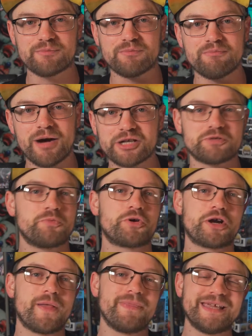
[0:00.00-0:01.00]
much
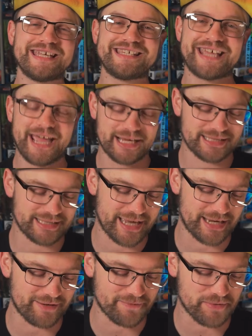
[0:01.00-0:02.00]
more on the tech
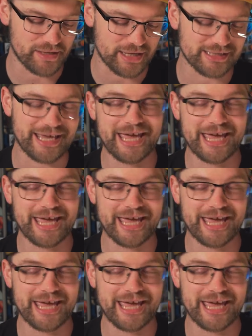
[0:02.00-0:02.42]
side of things.